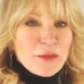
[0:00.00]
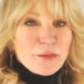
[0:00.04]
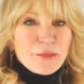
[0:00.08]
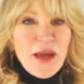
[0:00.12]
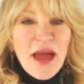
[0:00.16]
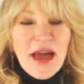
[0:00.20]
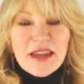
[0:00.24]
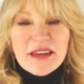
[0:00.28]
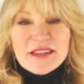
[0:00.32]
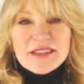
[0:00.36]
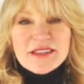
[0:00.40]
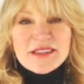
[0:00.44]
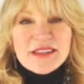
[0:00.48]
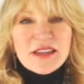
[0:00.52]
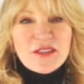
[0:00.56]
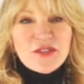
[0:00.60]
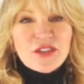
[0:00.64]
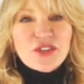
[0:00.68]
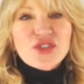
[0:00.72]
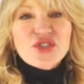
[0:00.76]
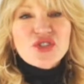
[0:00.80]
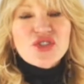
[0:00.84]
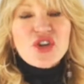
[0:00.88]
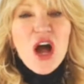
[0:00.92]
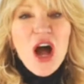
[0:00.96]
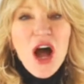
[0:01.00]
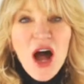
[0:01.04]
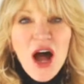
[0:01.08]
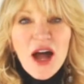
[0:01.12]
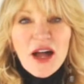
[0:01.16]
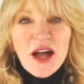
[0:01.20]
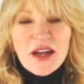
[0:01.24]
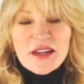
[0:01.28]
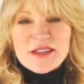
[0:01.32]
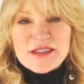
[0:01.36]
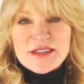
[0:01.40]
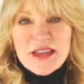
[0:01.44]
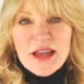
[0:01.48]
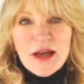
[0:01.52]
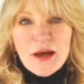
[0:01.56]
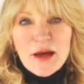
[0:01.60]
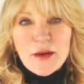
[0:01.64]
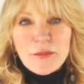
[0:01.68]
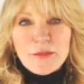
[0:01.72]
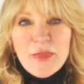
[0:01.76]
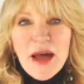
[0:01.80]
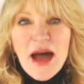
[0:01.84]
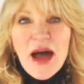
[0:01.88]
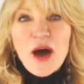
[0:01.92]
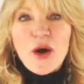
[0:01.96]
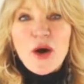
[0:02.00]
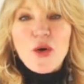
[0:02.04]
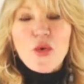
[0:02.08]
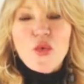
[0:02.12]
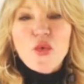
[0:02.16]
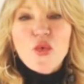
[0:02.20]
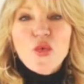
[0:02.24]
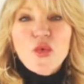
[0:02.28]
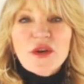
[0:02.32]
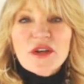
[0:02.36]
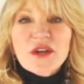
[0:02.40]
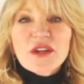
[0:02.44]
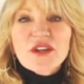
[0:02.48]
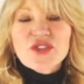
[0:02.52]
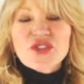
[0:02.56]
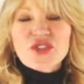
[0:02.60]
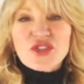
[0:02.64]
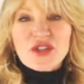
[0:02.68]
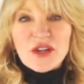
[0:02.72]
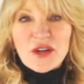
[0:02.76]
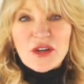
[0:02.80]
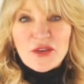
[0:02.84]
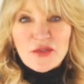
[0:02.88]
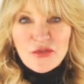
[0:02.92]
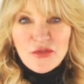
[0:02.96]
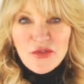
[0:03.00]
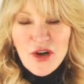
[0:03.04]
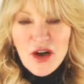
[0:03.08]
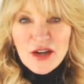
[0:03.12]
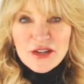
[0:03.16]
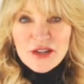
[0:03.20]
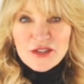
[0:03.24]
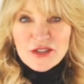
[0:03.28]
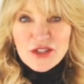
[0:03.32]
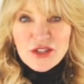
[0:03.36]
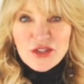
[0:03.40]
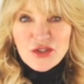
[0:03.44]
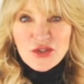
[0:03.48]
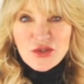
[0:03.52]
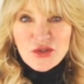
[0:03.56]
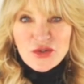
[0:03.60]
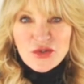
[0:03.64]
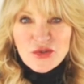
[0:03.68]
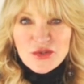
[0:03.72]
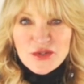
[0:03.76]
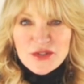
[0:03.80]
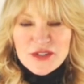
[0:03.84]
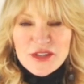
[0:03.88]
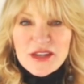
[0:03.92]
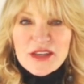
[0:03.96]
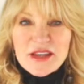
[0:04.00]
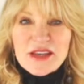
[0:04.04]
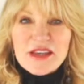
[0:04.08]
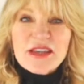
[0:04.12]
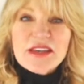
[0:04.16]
Panas even talks about which font to use.